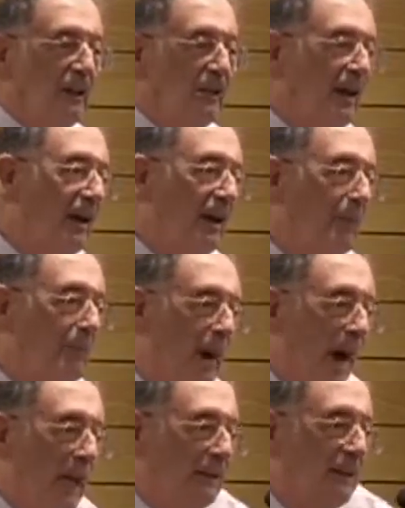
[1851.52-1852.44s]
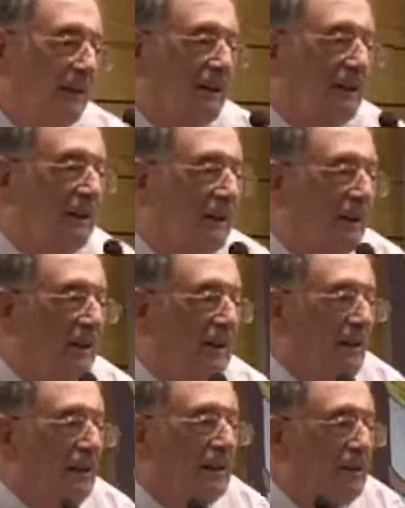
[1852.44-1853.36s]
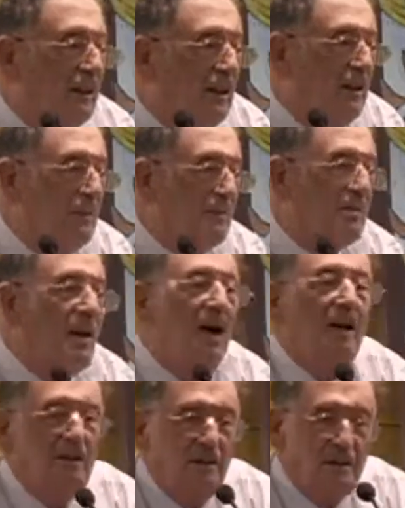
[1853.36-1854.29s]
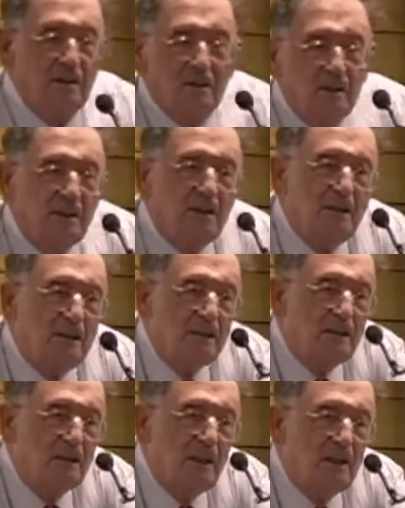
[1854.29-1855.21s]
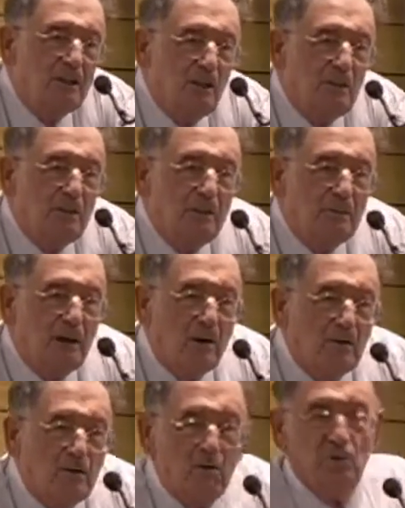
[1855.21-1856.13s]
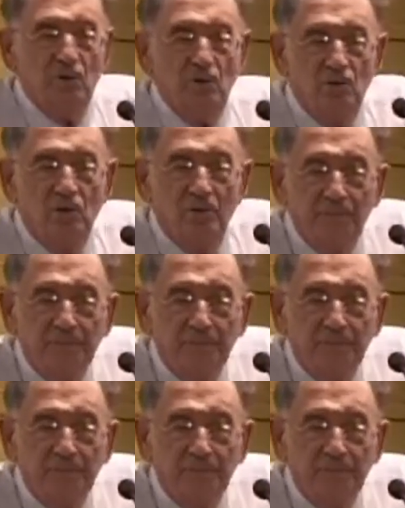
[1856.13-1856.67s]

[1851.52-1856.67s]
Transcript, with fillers: they abandon the term Zionists. They talk about Jews.